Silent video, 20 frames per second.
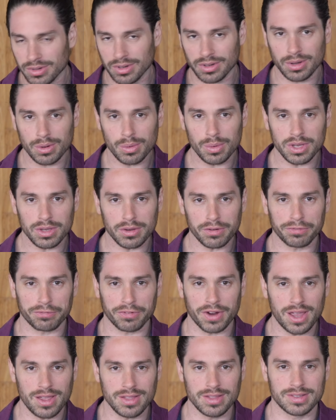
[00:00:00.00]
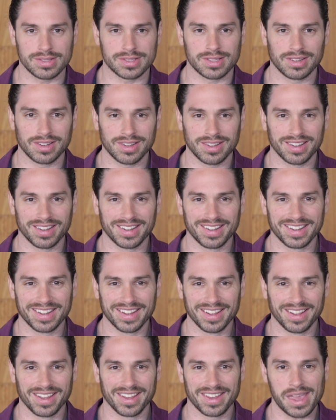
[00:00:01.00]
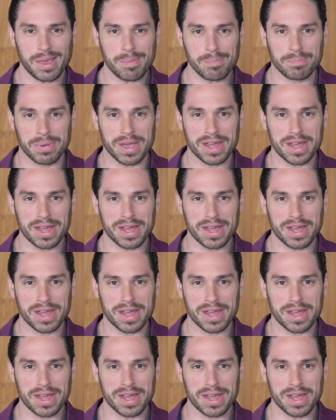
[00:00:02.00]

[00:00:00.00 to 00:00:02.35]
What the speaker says: Who are your friends? Get